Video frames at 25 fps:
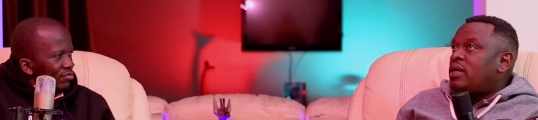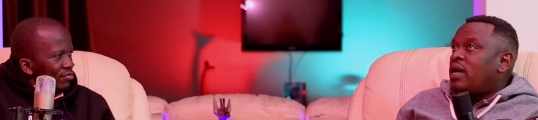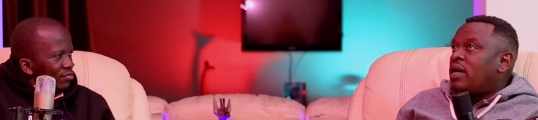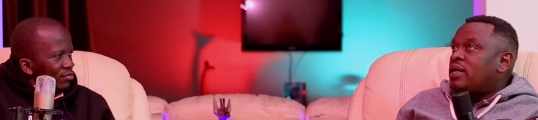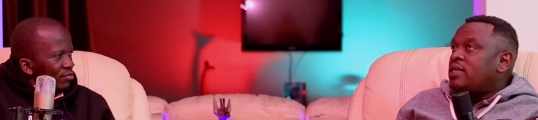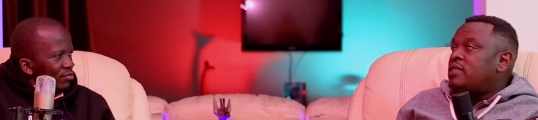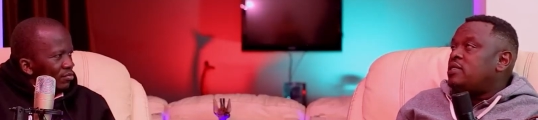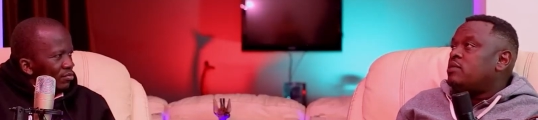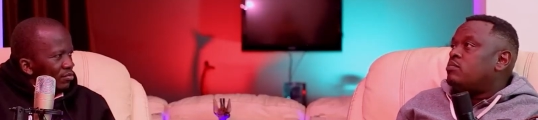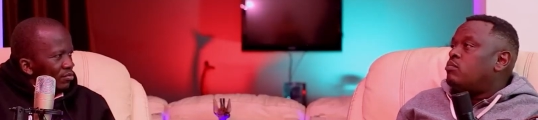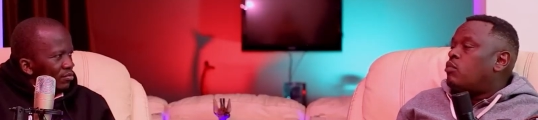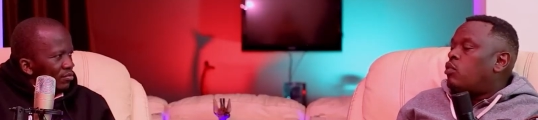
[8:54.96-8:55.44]
Speaker 1: a
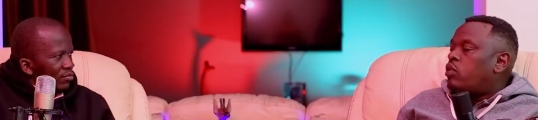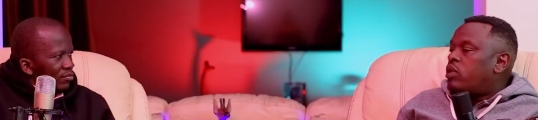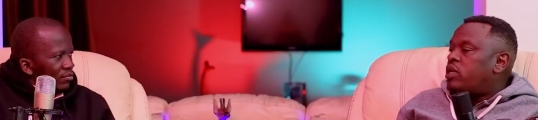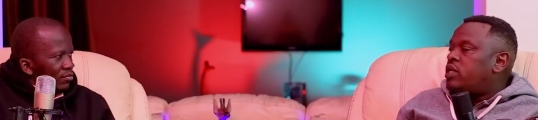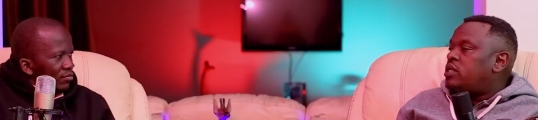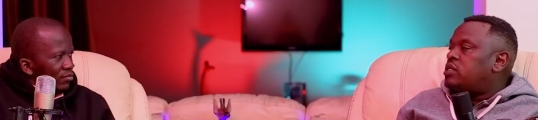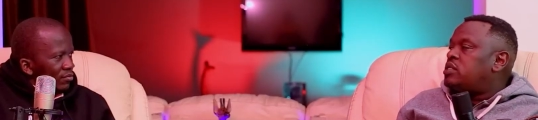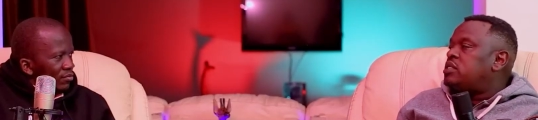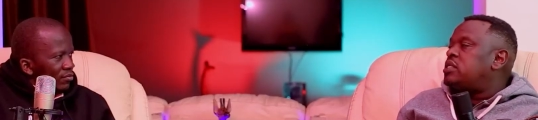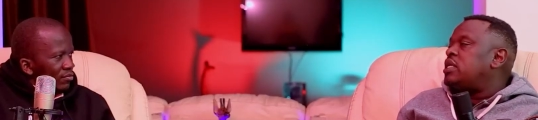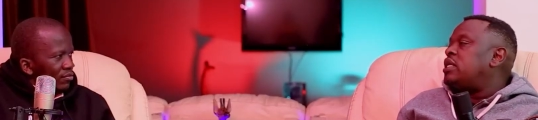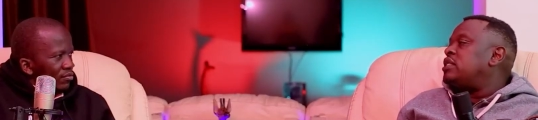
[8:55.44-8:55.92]

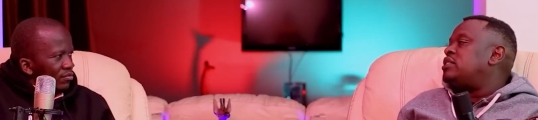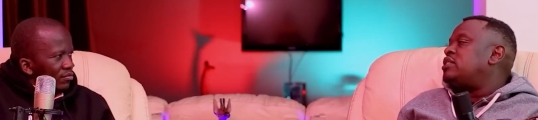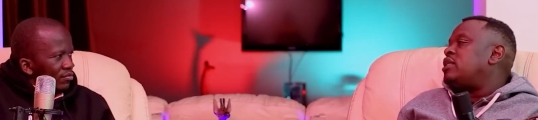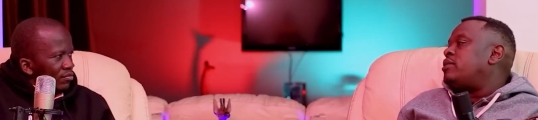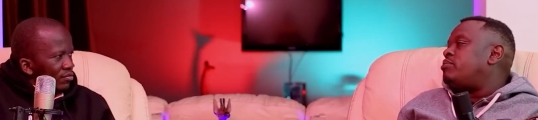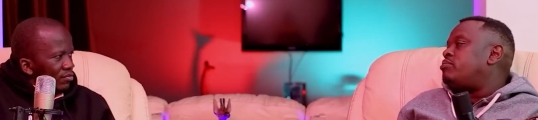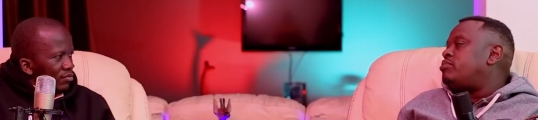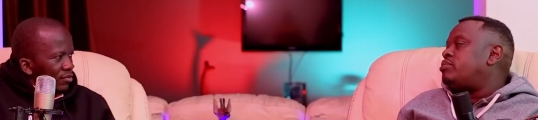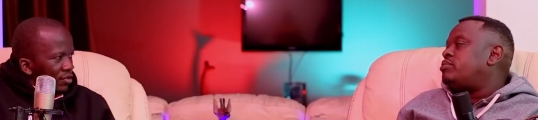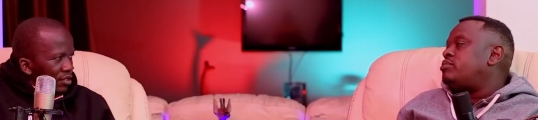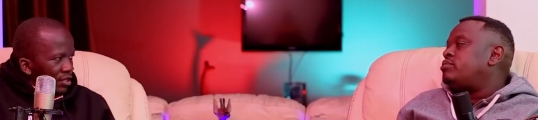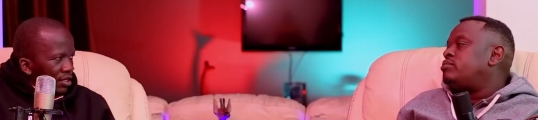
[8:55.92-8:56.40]
demonic
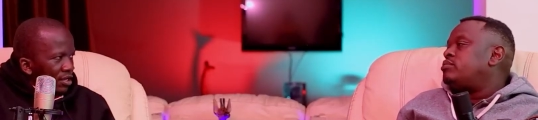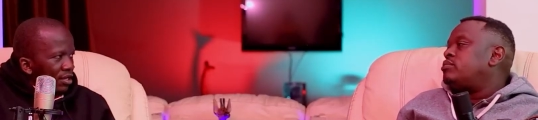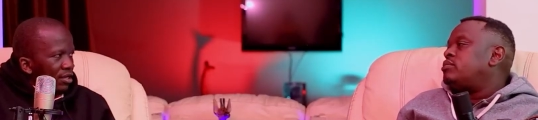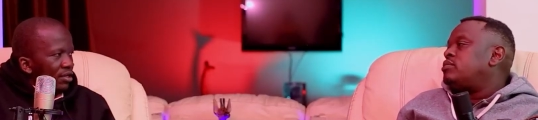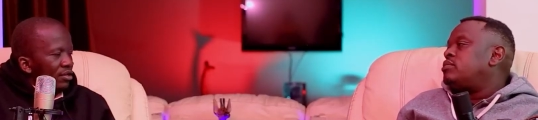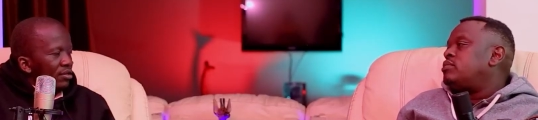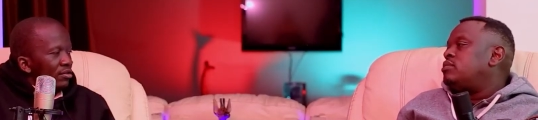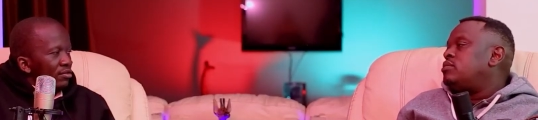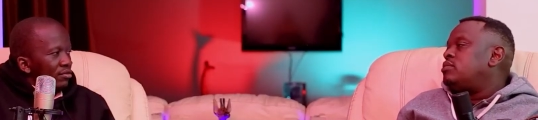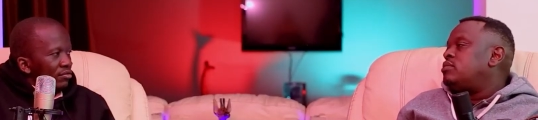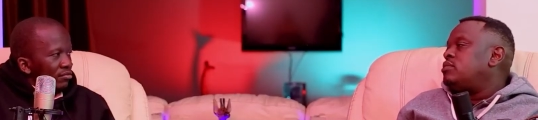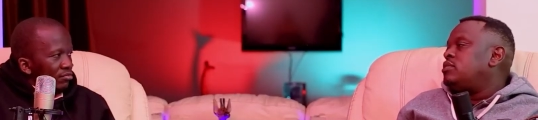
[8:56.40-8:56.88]
setup. Yeah,
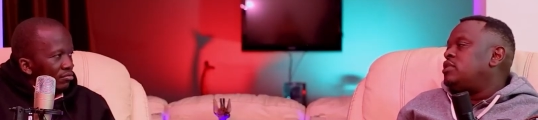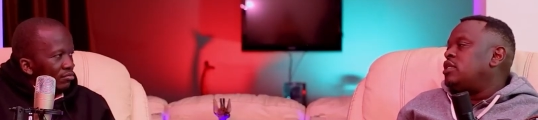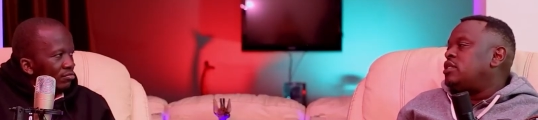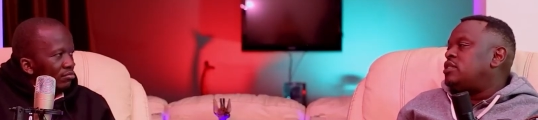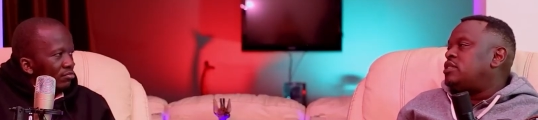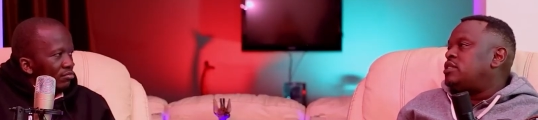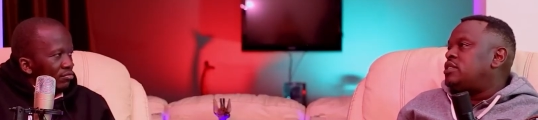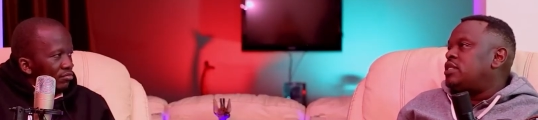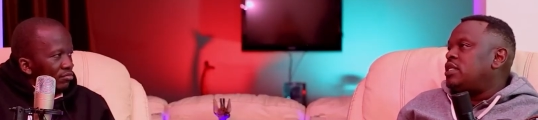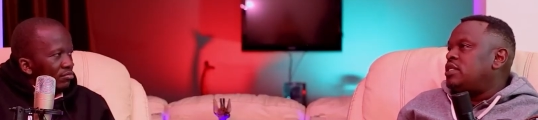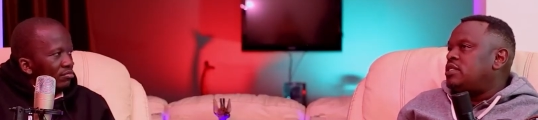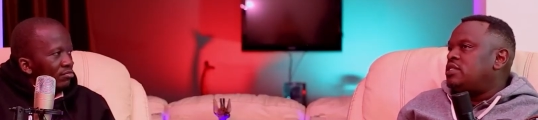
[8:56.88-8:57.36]

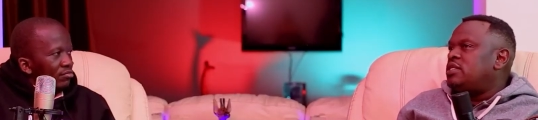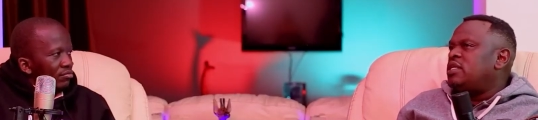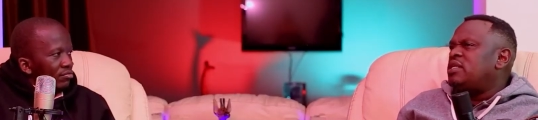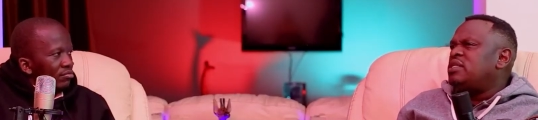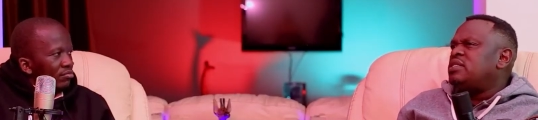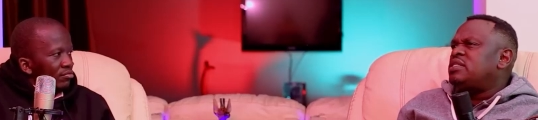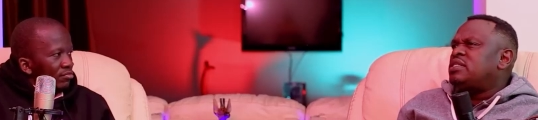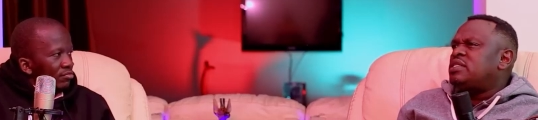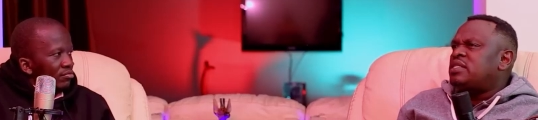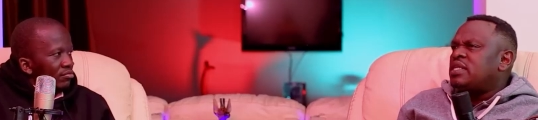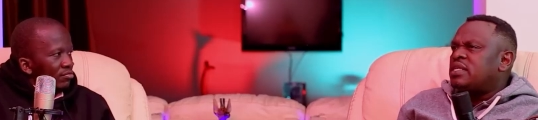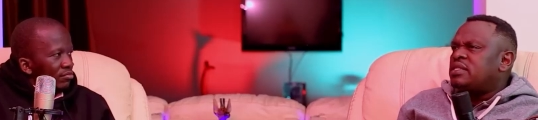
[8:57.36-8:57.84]
that
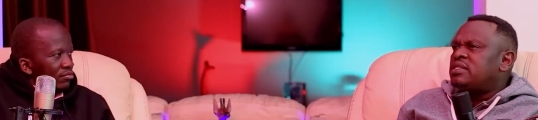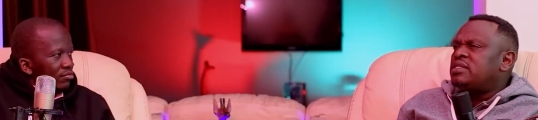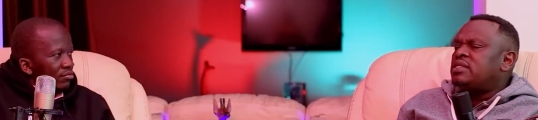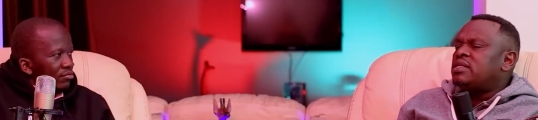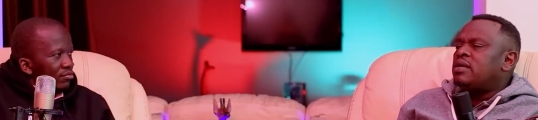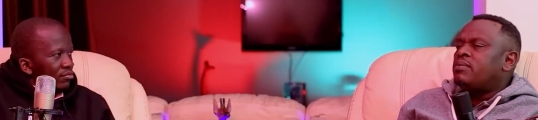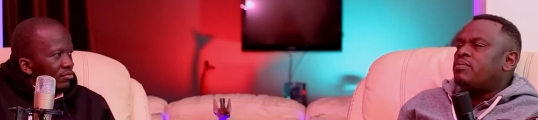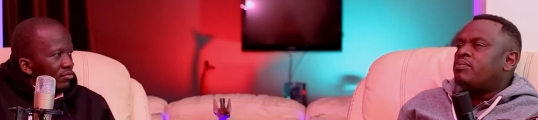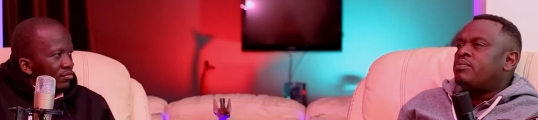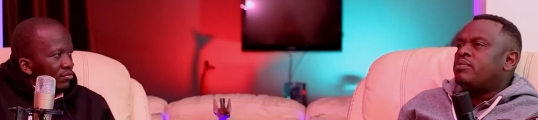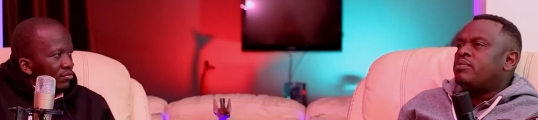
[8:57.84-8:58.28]
Satan sets up